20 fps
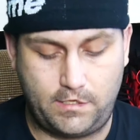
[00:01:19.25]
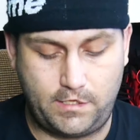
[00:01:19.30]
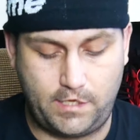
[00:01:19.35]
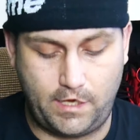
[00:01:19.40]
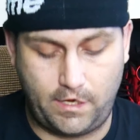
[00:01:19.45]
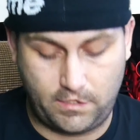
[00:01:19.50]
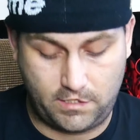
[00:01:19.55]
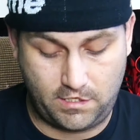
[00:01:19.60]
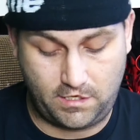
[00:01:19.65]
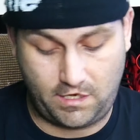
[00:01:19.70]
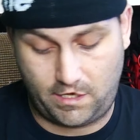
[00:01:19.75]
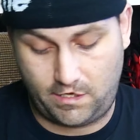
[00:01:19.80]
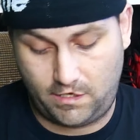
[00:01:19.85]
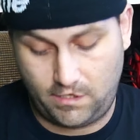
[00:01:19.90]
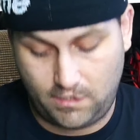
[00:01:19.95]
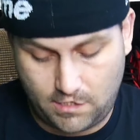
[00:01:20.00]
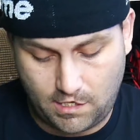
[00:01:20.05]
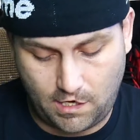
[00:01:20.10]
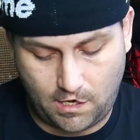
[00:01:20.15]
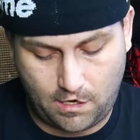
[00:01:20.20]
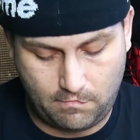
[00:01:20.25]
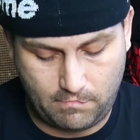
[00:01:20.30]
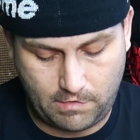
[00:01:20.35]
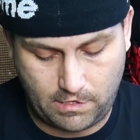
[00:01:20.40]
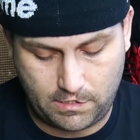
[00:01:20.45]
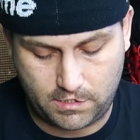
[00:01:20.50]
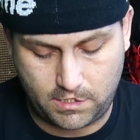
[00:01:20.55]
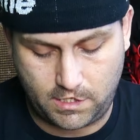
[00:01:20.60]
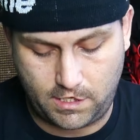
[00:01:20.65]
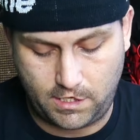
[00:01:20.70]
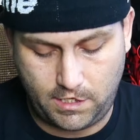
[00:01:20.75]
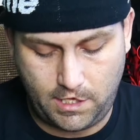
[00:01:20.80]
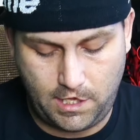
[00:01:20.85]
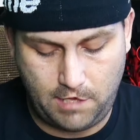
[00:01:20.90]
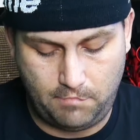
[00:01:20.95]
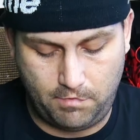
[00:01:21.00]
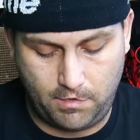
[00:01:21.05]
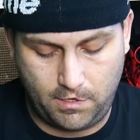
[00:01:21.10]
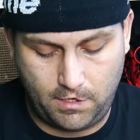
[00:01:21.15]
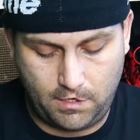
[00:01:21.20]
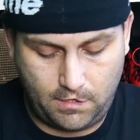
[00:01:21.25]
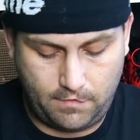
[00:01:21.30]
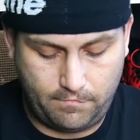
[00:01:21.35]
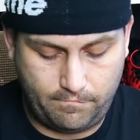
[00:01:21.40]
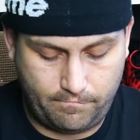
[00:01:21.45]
attention. I did tell them I was going to keep it.